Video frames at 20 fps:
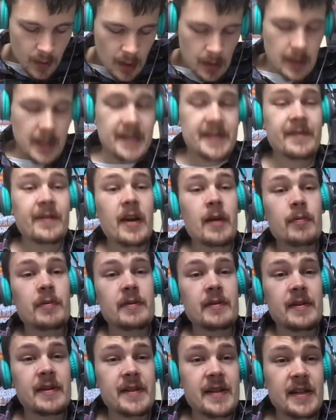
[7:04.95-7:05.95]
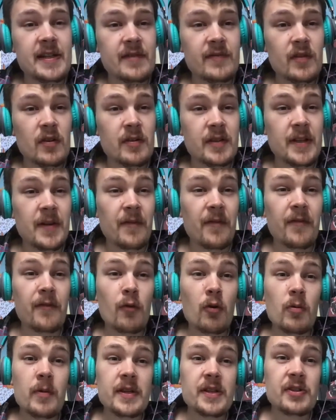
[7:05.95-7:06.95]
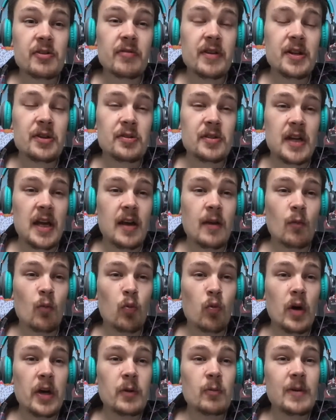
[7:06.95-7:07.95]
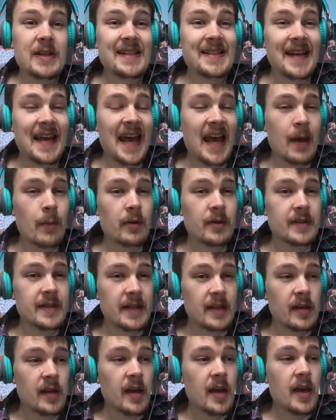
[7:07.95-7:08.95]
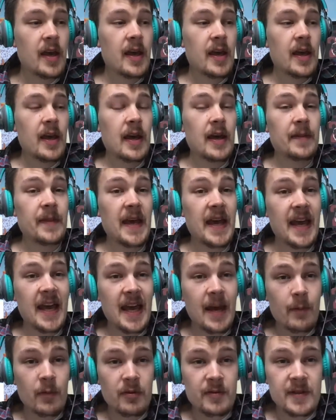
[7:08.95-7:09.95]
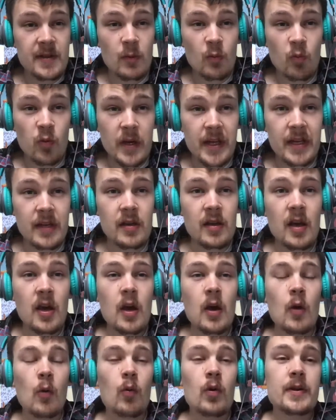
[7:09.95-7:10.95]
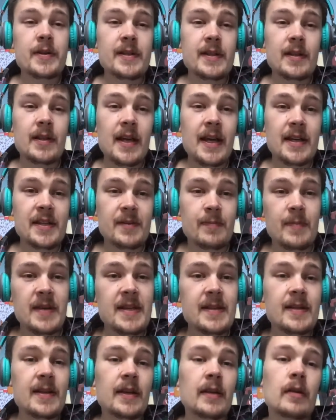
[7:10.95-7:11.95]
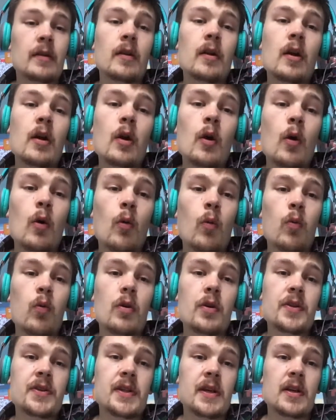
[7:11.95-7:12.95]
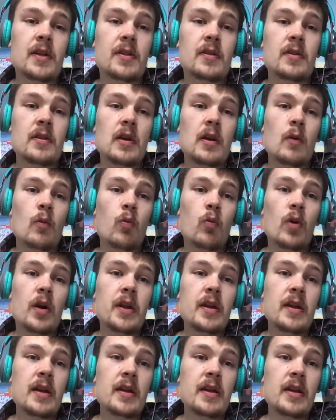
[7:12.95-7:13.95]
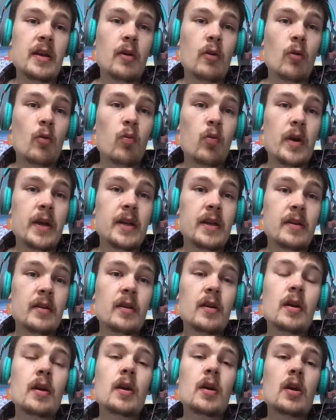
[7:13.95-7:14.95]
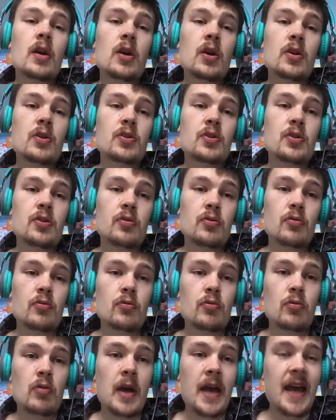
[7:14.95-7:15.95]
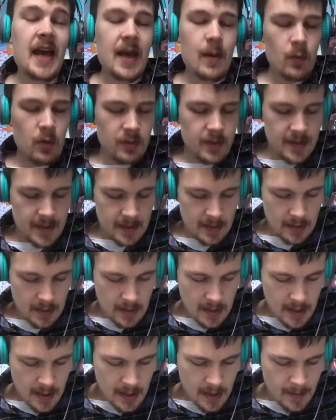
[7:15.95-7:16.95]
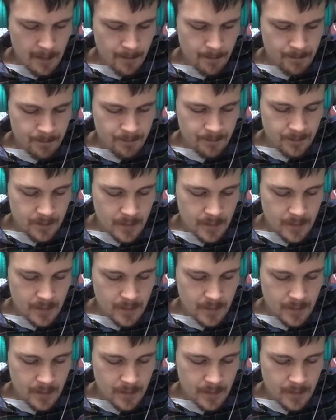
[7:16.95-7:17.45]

Last five between the sides of them, 4 wins to Rangers and 1 win to Hamilton, and that Hamilton win was the last meeting, was a 1-0 win to Hamilton.